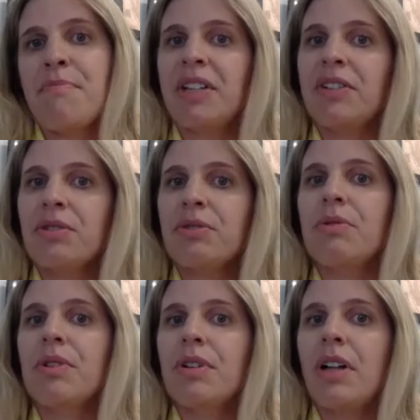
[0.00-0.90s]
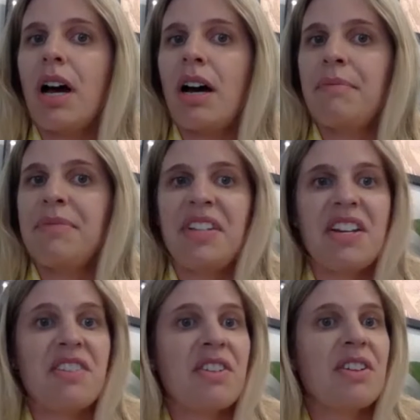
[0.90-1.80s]
middle school
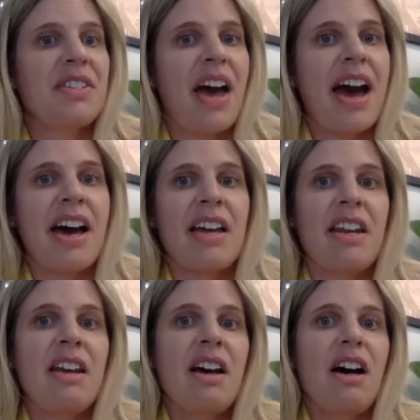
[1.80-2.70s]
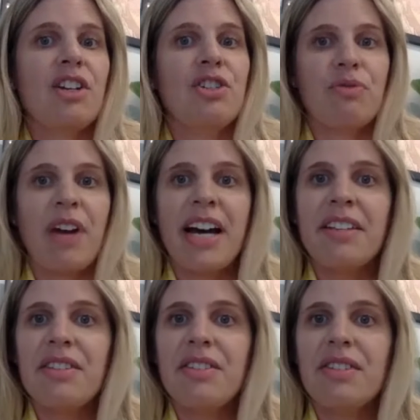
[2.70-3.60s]
standards that
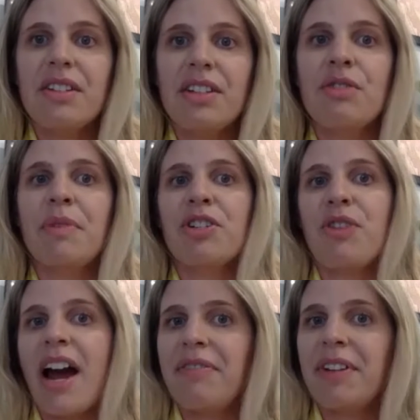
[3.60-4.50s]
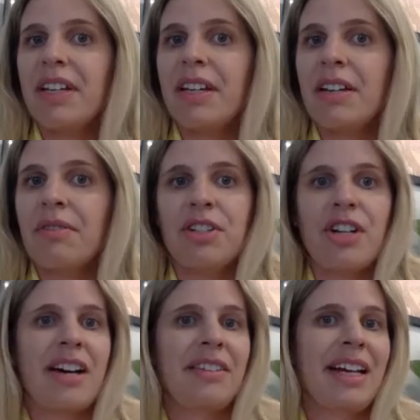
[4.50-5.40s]
address human trafficking or
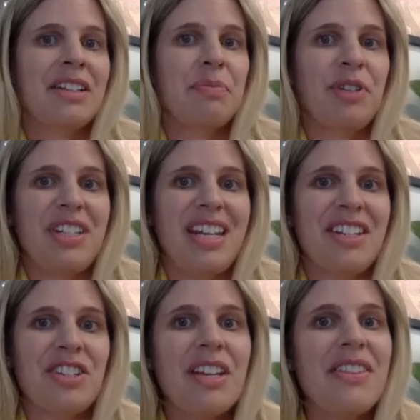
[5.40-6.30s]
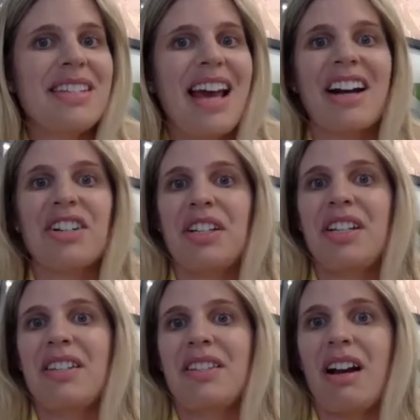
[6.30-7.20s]
child exploitation. This actually
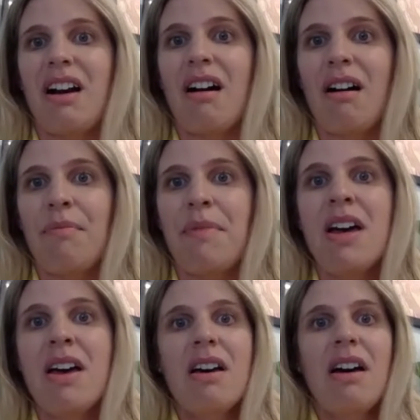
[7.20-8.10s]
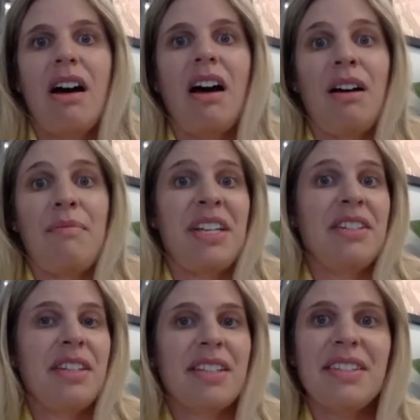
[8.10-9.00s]
doesn't come
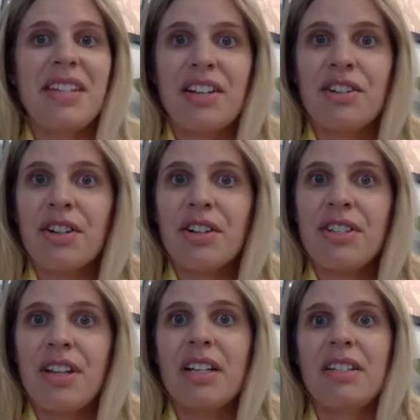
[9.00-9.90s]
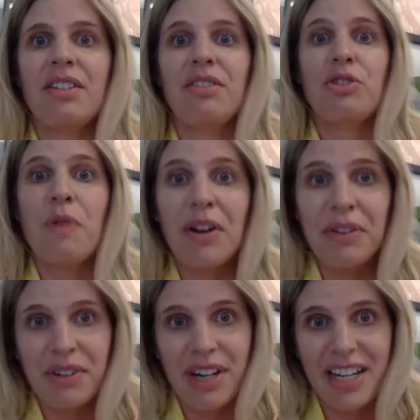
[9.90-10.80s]
into the standards until
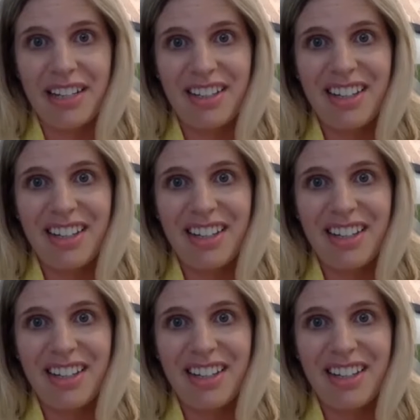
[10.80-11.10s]
12th grade.